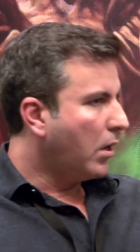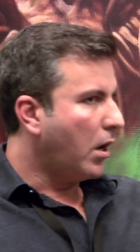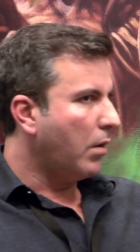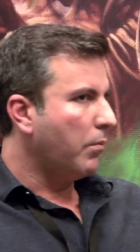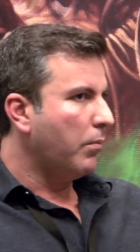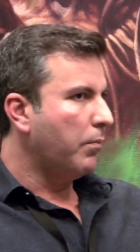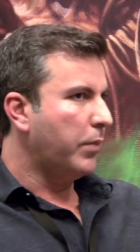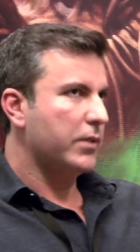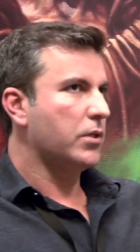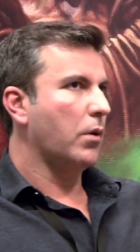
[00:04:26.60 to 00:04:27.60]
Um,
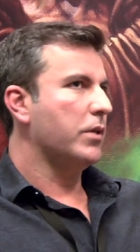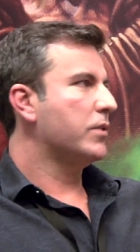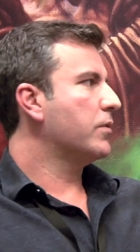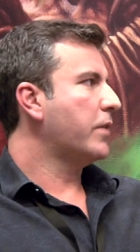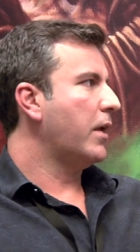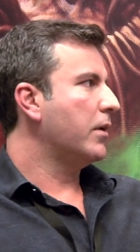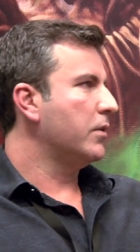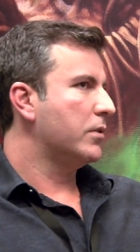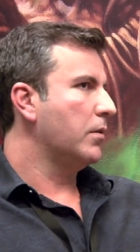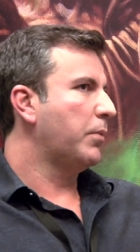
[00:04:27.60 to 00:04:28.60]
but so is that
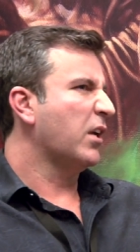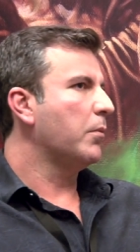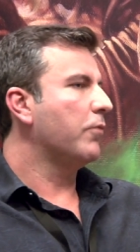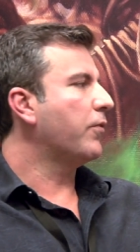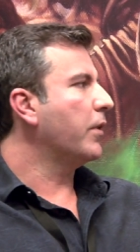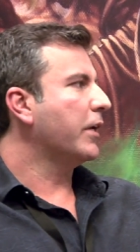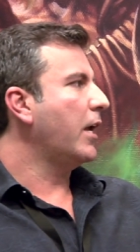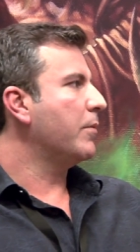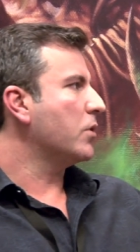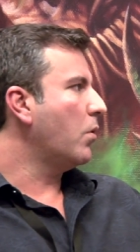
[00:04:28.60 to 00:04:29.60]
is applicable for the
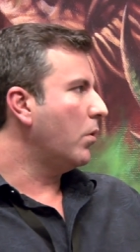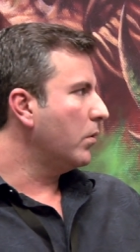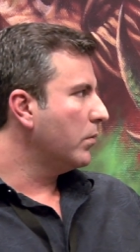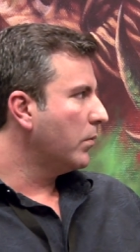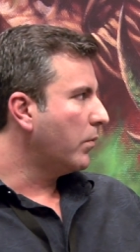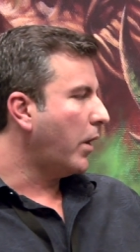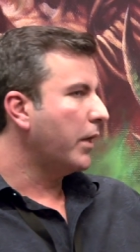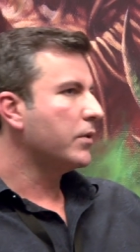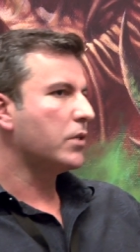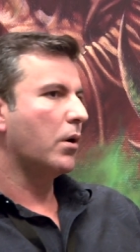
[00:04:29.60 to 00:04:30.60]
game as a whole, right?
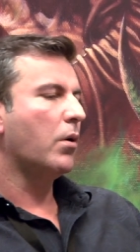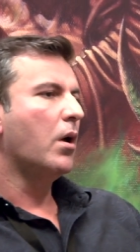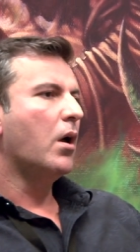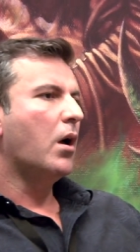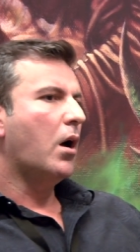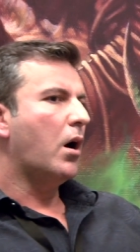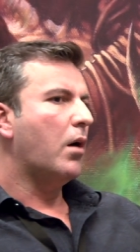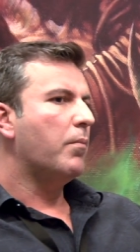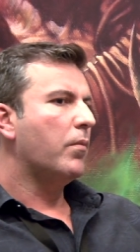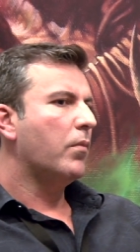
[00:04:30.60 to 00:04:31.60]
Right. So,
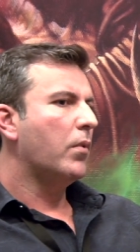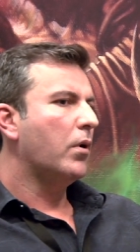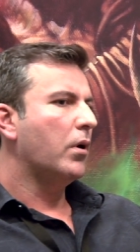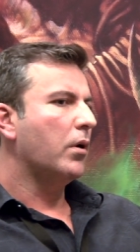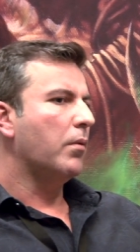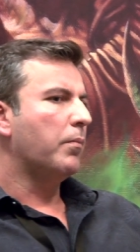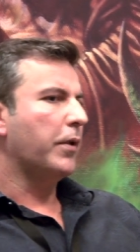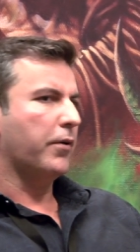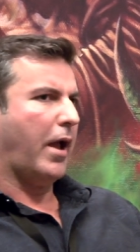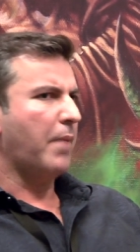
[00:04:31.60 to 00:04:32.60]
um,
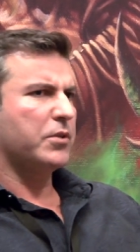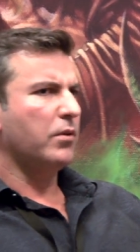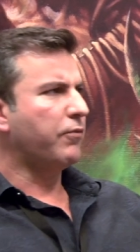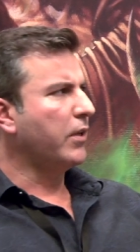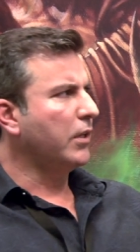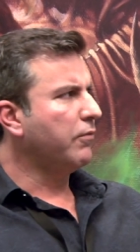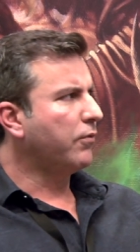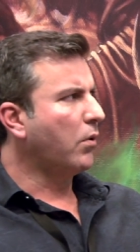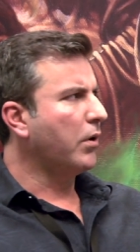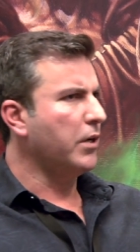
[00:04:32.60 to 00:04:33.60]
but they're absolutely friendly
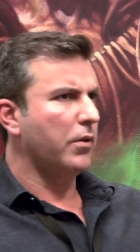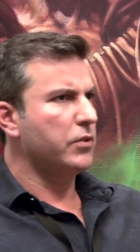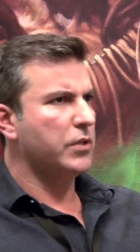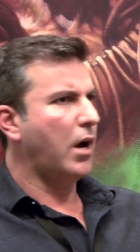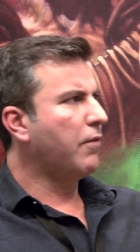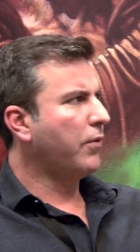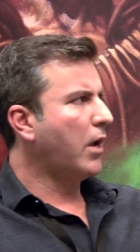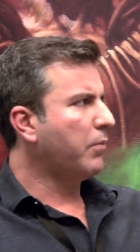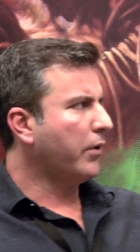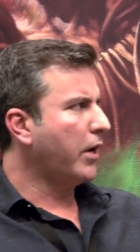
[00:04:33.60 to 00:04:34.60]
for you know. There's the
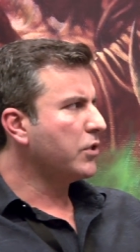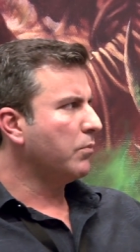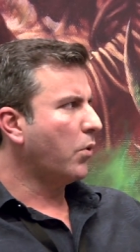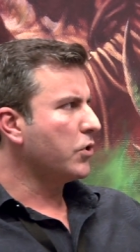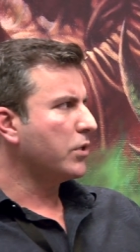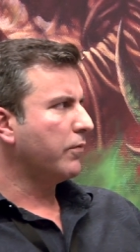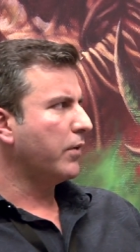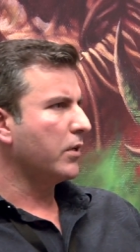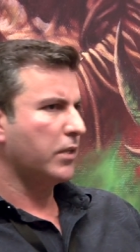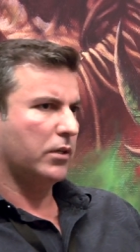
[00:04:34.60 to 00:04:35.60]
offline progression portion of
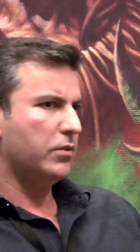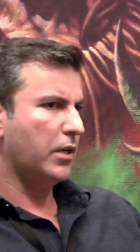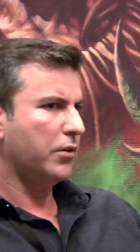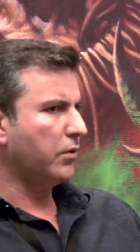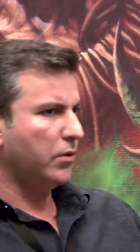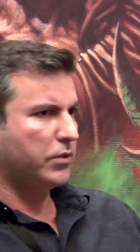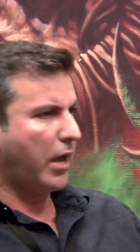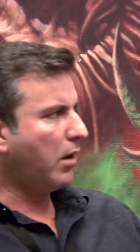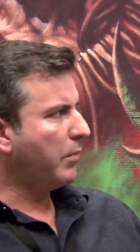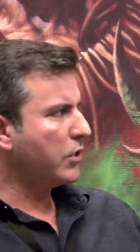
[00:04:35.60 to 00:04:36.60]
things. Like you send your dudes
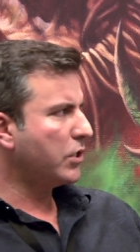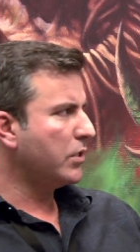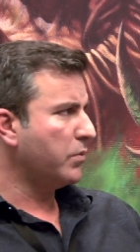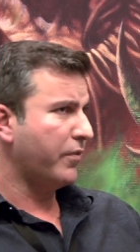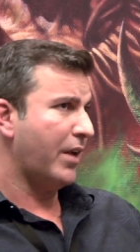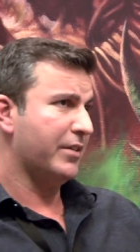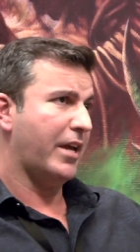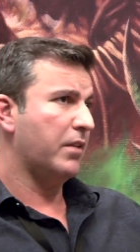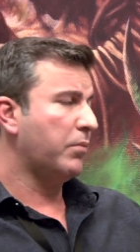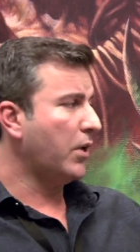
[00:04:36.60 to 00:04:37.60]
out on missions. We've got
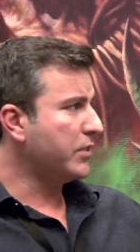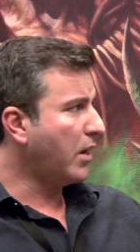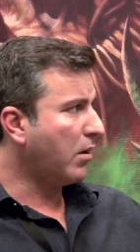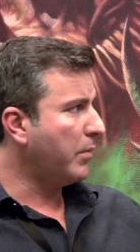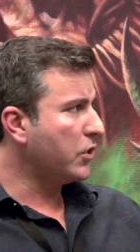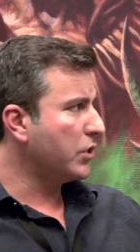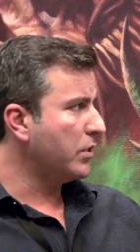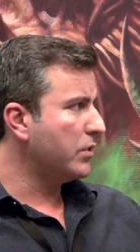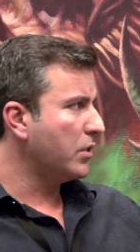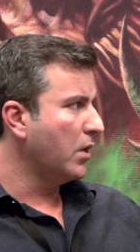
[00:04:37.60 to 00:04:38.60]
ten plus hour
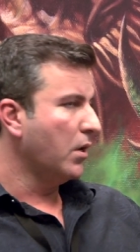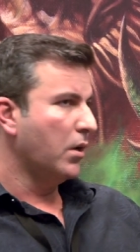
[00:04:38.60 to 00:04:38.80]
missions.